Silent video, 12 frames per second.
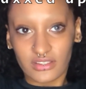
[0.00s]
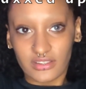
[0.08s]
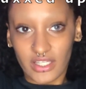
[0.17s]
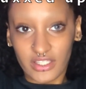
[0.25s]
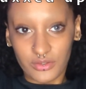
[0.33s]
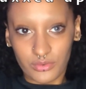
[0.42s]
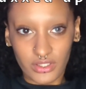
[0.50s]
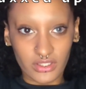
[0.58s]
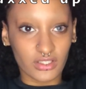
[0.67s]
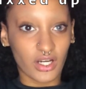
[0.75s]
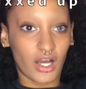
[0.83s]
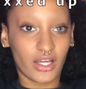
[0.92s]
that you can
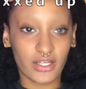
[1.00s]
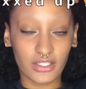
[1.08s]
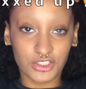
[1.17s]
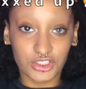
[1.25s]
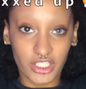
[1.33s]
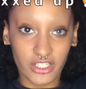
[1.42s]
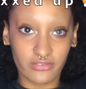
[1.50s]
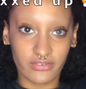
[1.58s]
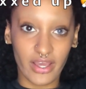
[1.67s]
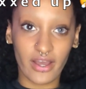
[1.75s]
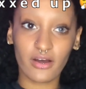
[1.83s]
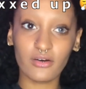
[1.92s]
cut and shave
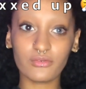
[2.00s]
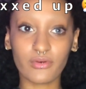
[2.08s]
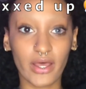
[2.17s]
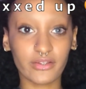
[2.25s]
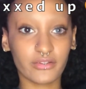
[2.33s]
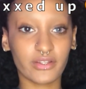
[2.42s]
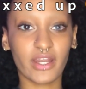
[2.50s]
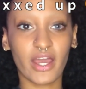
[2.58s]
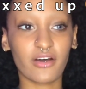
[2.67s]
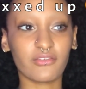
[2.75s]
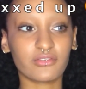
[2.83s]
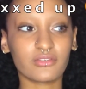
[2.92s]
down, rather than
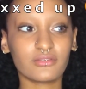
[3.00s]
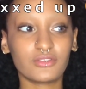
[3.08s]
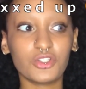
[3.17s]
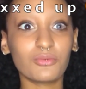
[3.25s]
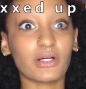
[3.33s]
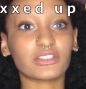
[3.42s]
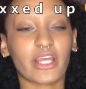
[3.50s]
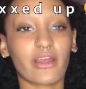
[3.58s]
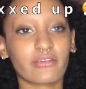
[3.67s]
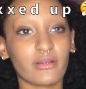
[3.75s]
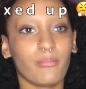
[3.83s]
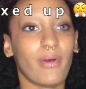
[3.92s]
have too much hair
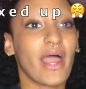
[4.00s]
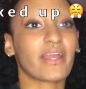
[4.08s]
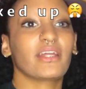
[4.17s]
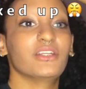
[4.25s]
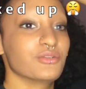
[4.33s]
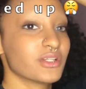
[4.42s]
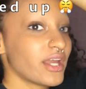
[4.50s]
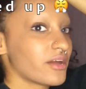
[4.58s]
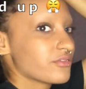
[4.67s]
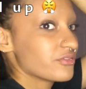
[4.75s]
in the back and you can't